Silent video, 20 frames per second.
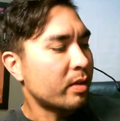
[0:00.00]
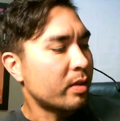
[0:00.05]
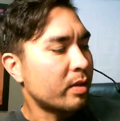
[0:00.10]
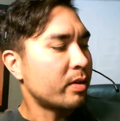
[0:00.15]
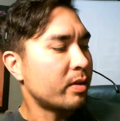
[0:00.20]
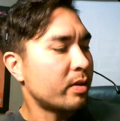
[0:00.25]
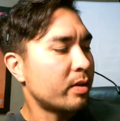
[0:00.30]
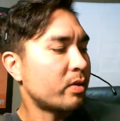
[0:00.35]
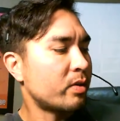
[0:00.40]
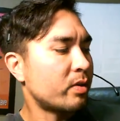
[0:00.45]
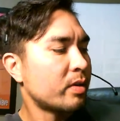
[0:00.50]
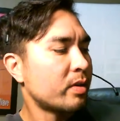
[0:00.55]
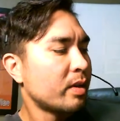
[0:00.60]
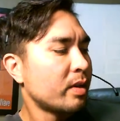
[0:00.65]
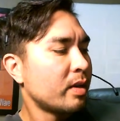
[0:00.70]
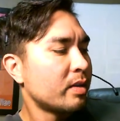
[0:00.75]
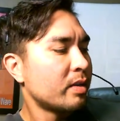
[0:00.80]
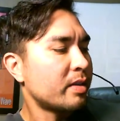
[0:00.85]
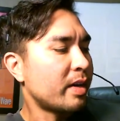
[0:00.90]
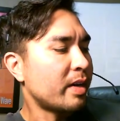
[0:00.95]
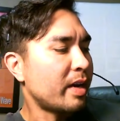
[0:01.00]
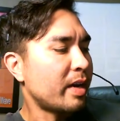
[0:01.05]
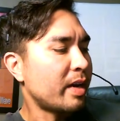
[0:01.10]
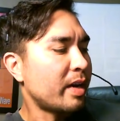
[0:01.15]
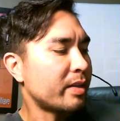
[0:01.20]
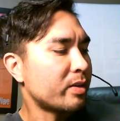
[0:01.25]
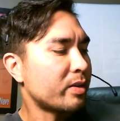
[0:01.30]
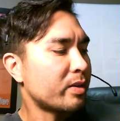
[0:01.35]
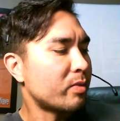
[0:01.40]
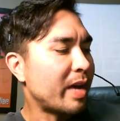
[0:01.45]
little
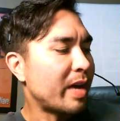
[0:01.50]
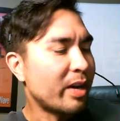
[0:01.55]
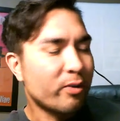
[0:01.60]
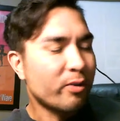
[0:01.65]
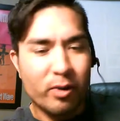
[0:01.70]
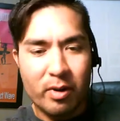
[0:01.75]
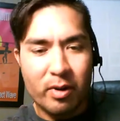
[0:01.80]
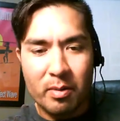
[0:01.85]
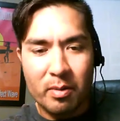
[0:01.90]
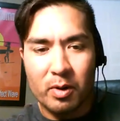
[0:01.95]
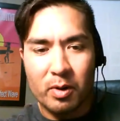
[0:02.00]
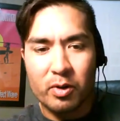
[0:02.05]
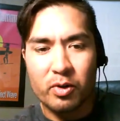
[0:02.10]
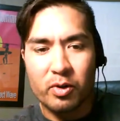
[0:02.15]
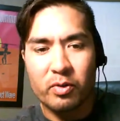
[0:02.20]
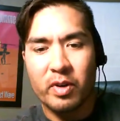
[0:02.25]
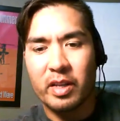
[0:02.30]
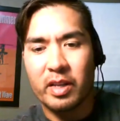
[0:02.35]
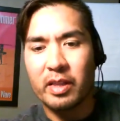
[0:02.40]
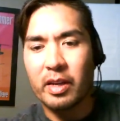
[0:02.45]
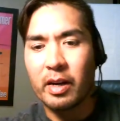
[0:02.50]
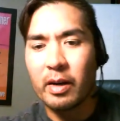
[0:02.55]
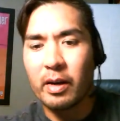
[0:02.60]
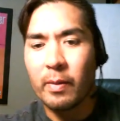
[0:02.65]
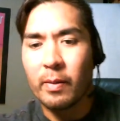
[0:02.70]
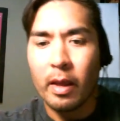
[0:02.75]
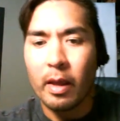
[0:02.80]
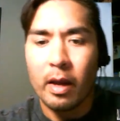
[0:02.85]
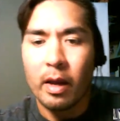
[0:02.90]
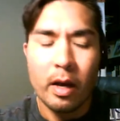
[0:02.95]
tiny little micro commercial right
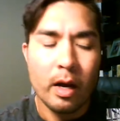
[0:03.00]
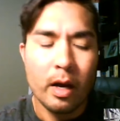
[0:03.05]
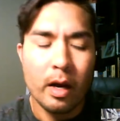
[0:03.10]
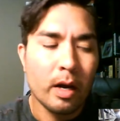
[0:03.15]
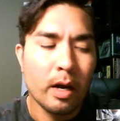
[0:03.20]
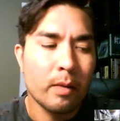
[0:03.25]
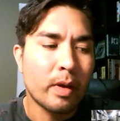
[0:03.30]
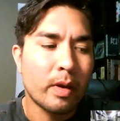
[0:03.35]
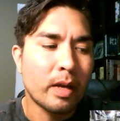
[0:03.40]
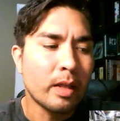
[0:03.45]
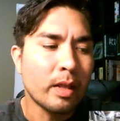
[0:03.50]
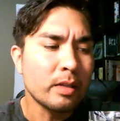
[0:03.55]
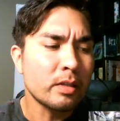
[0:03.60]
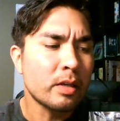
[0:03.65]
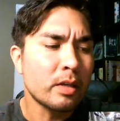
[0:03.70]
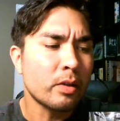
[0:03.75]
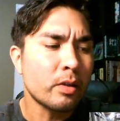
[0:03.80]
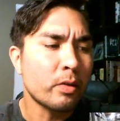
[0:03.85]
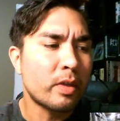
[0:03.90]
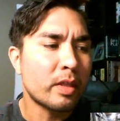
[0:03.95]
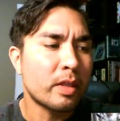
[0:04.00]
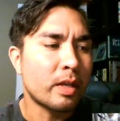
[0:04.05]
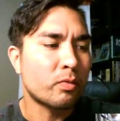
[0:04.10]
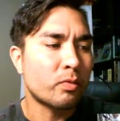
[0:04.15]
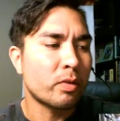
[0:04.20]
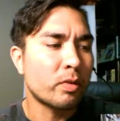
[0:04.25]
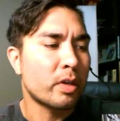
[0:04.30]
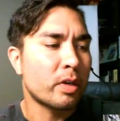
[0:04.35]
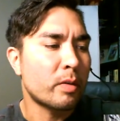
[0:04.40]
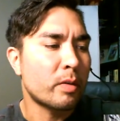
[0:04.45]
there. Um, and that's another thing that's really